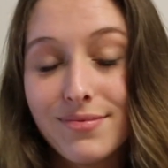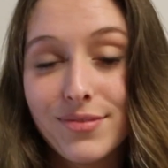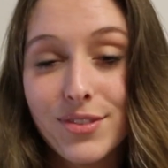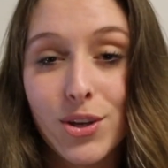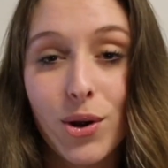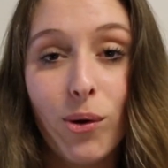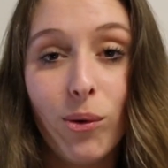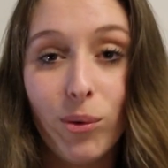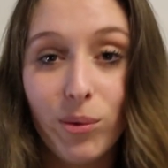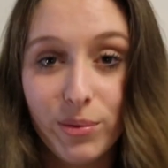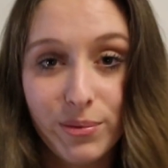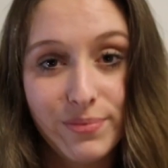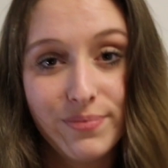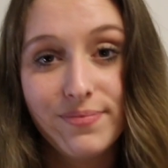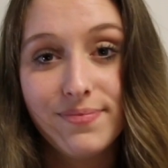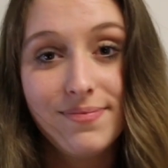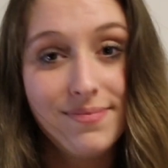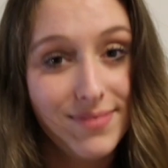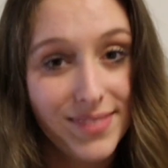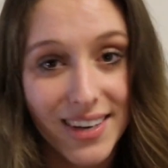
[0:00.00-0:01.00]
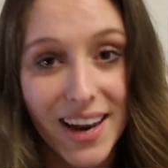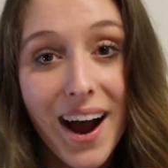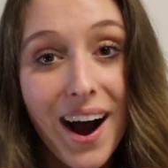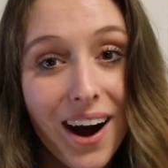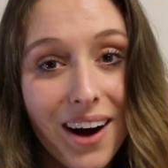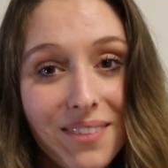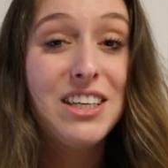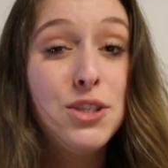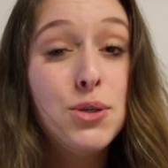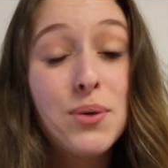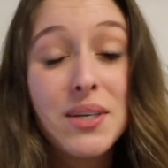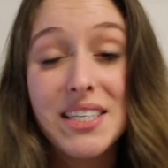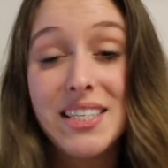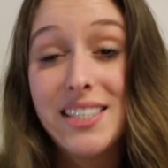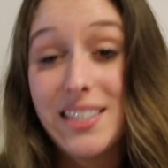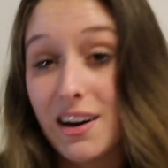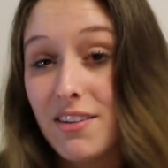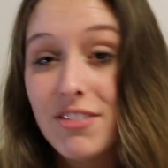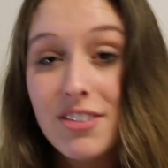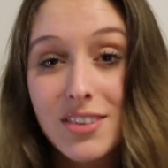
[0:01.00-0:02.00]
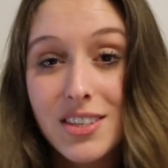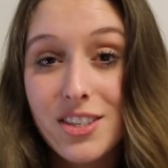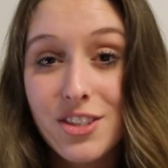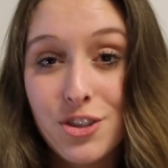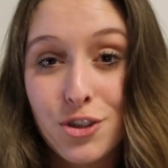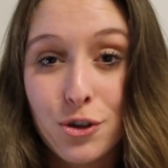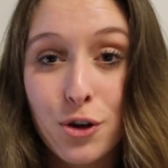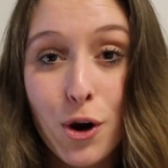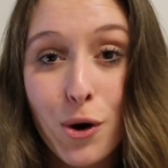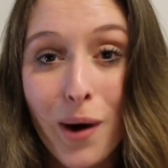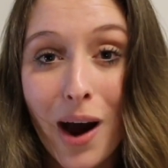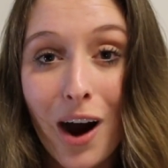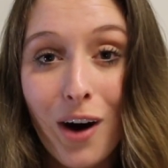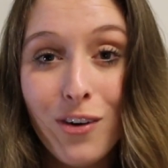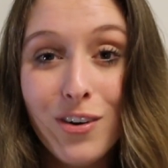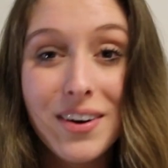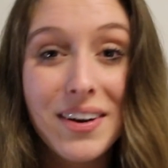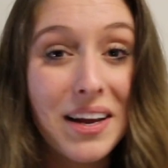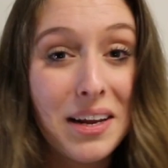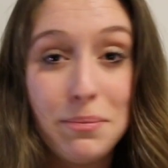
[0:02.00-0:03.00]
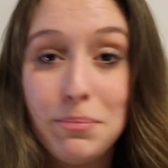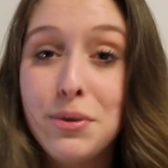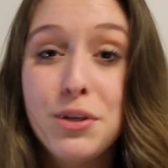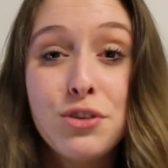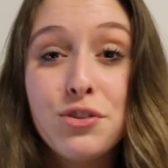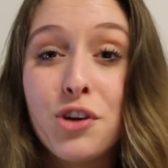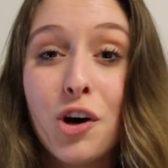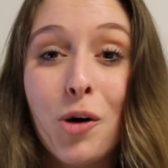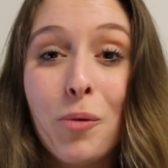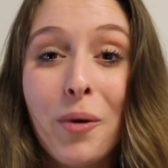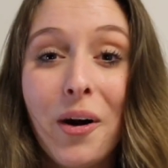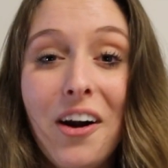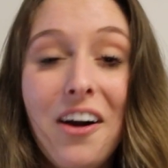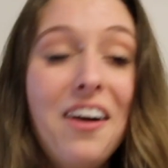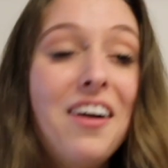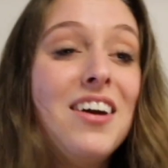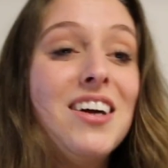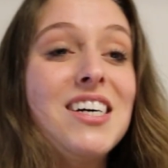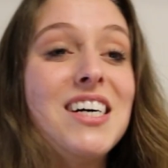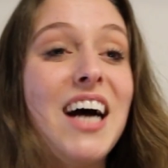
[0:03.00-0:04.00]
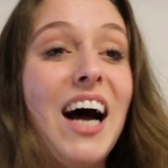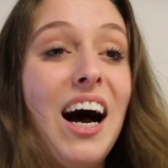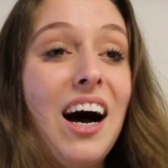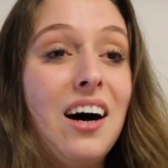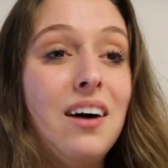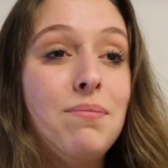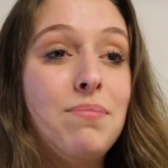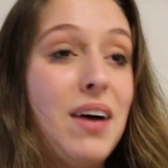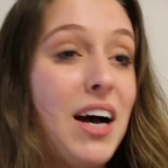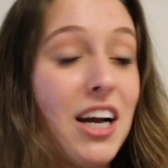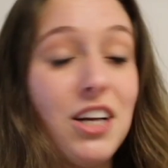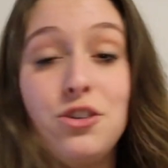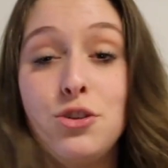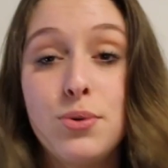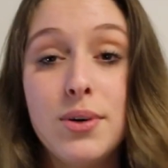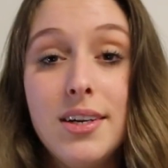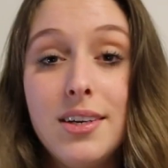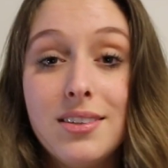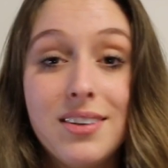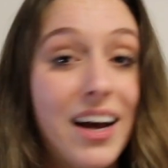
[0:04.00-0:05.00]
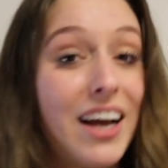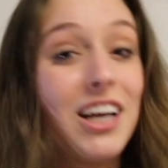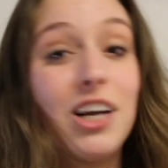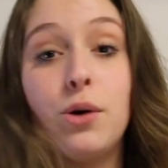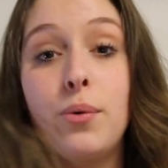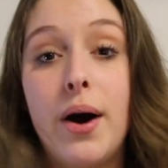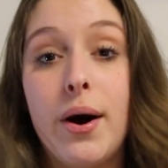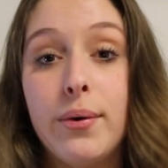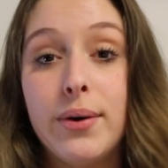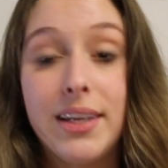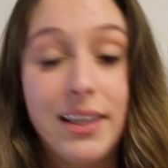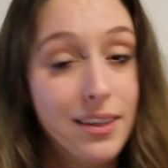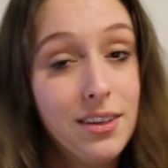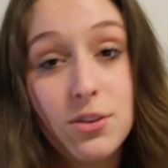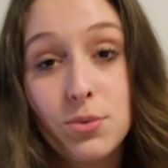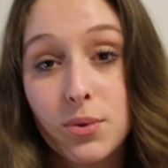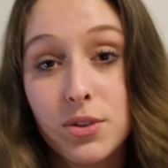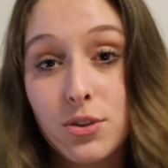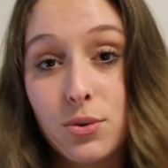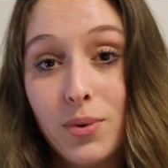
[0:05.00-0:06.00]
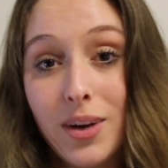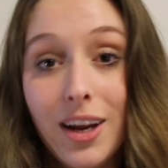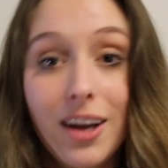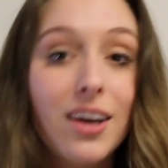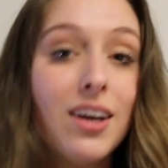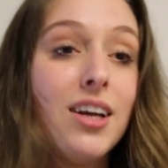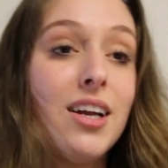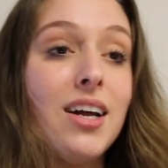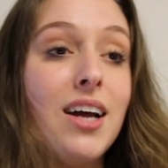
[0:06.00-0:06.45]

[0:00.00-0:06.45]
So yeah, you can definitely still go out and be sober. Um, I do it. I go out at least once a week.